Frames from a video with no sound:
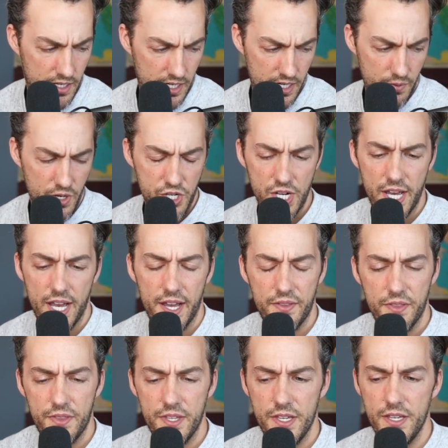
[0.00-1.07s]
And I wish I
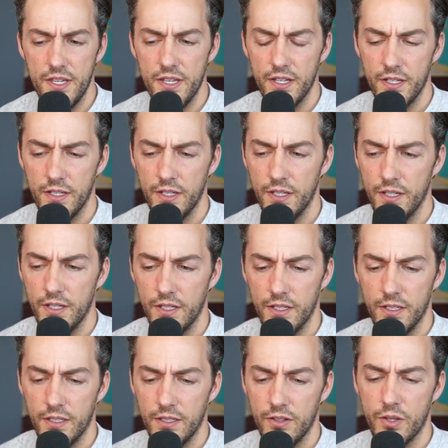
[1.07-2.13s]
had the
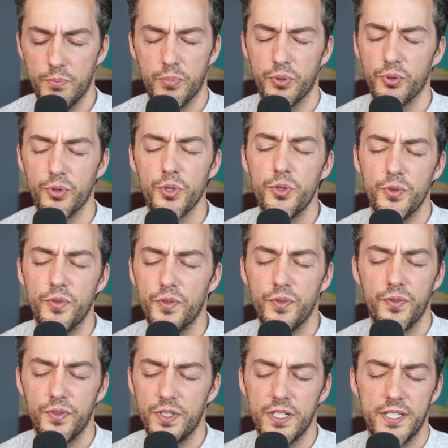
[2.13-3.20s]
the
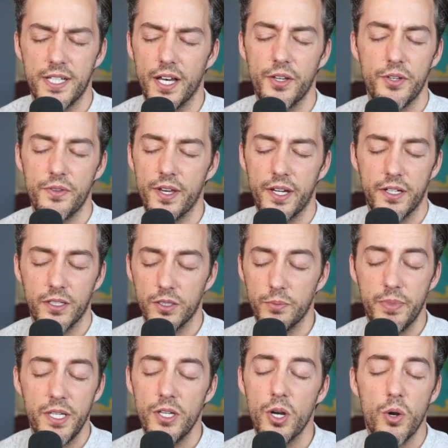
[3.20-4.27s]
proof to tell you that it'll
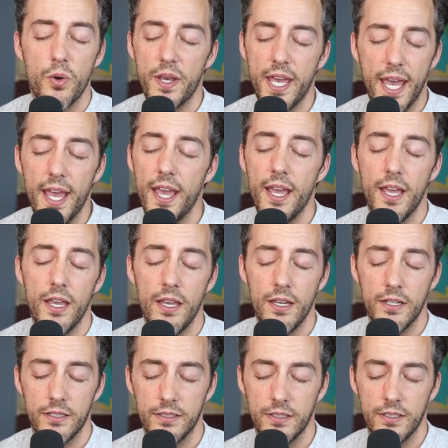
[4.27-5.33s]
be
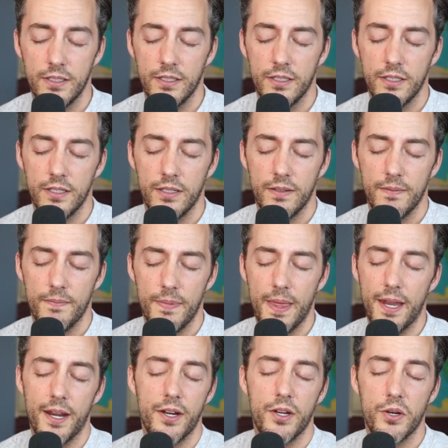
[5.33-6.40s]
okay.
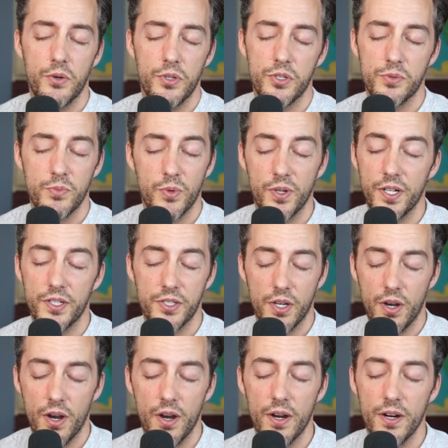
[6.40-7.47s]
That I know this morning's
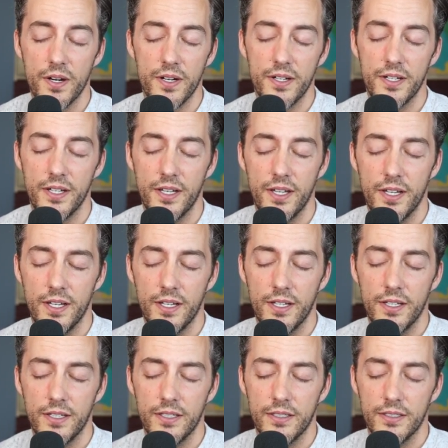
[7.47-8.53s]
hard.
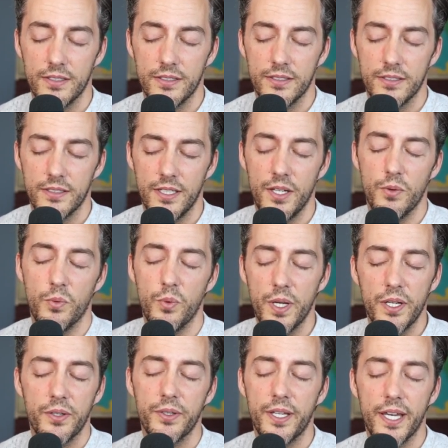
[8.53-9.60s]
It
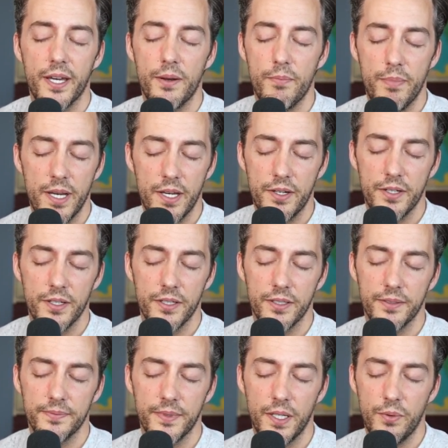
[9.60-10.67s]
will get
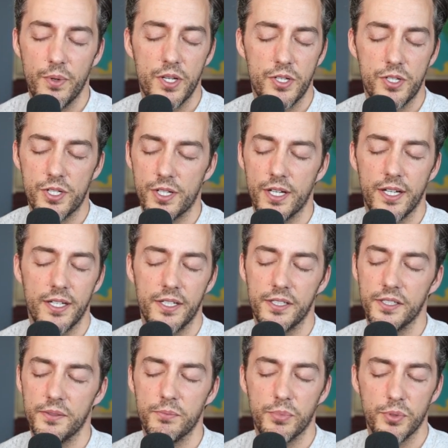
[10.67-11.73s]
better. I wish I
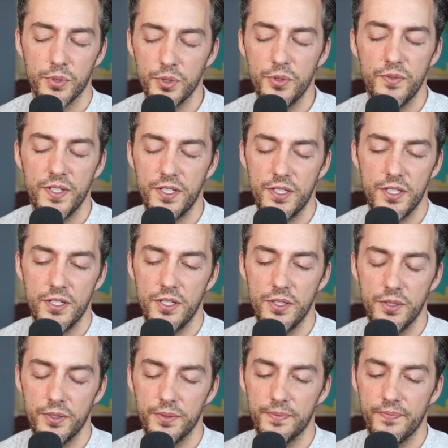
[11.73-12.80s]
could prove it to
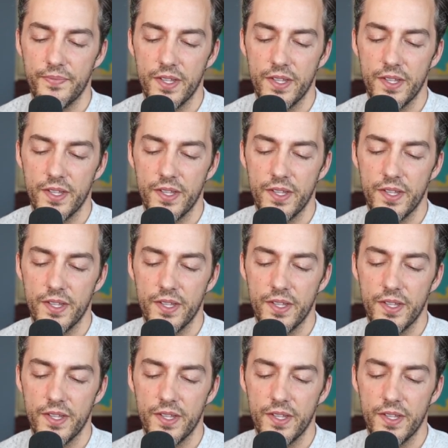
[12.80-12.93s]
you.